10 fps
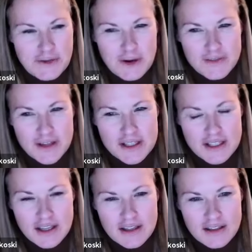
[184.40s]
of Guelph
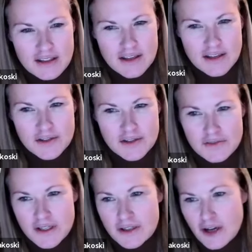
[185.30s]
educated and a
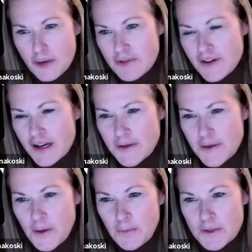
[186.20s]
certified crop
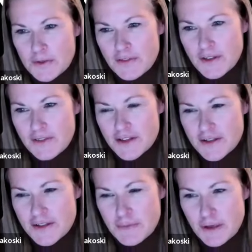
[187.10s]
advisor with 25 years
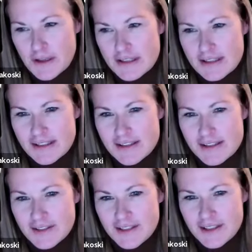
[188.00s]
experience in
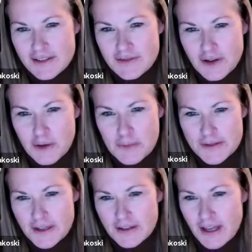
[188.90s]
consulting to farmers
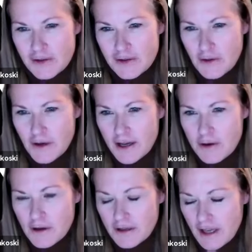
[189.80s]
on how to grow high
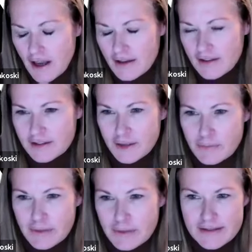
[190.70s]
quality, high yielding
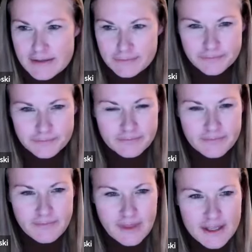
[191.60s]
plants.
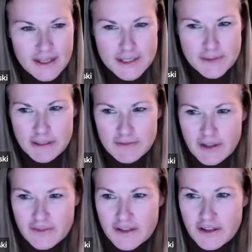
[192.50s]
He's been
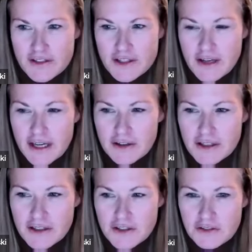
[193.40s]
involved in the Ontario
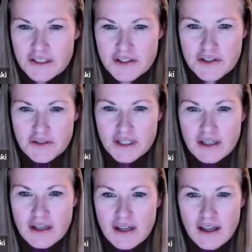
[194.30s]
agricultural
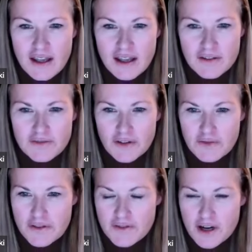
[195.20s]
industry, involved
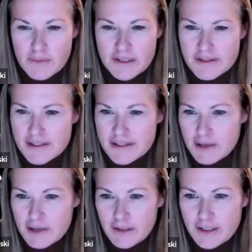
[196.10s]
with environmental
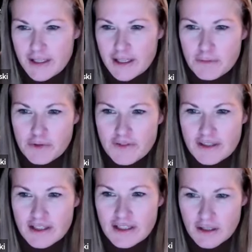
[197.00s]
sustainability and improving
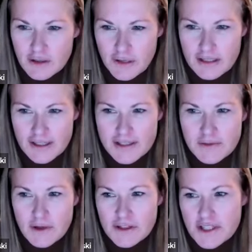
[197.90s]
the Great Lakes
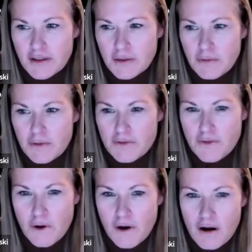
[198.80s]
watershed through the
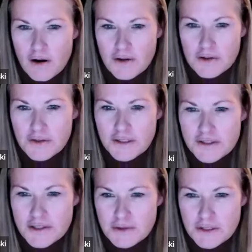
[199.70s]
4R nutrient
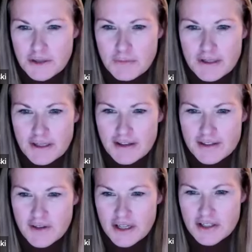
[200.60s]
stewardship
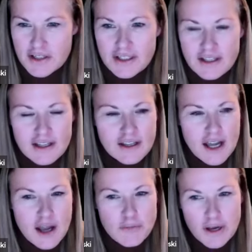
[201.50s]
strategy.
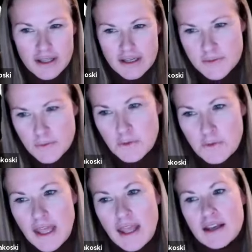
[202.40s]
Brian has worked
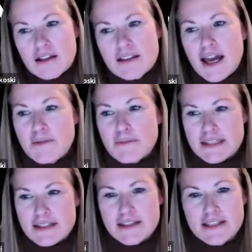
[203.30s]
with A&L Labs
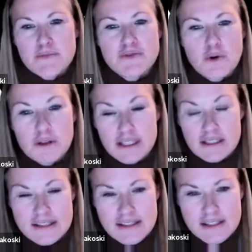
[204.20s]
since before
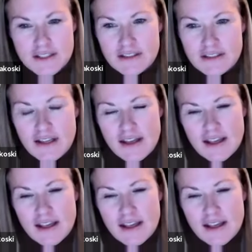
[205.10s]
legalization.